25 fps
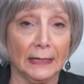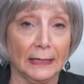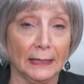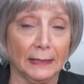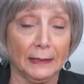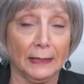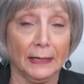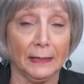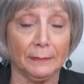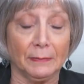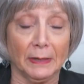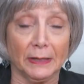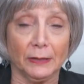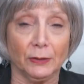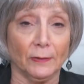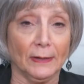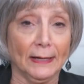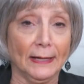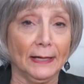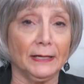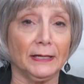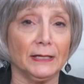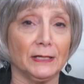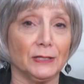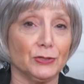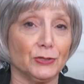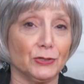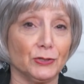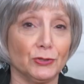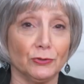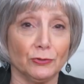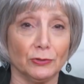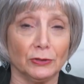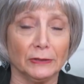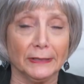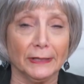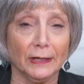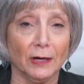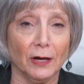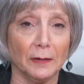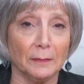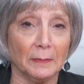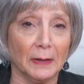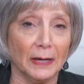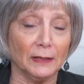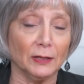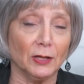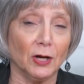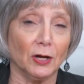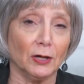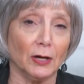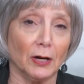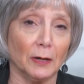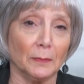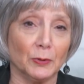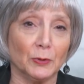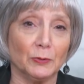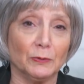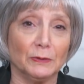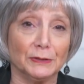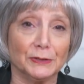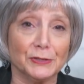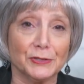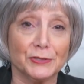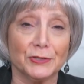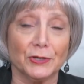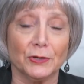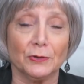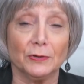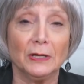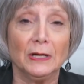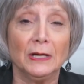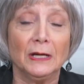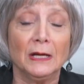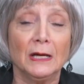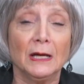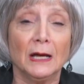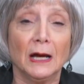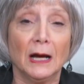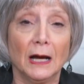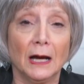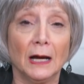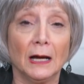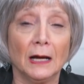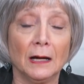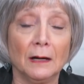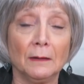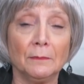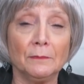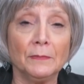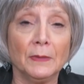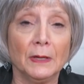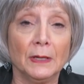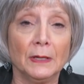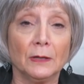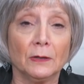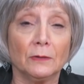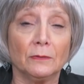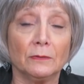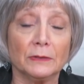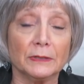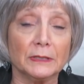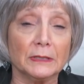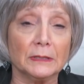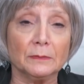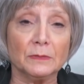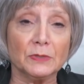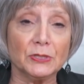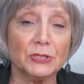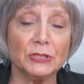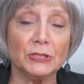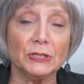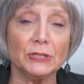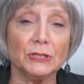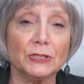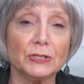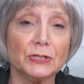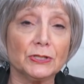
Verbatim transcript: I had my grandkids doodling on my long arm quilt, so um, quilting machine.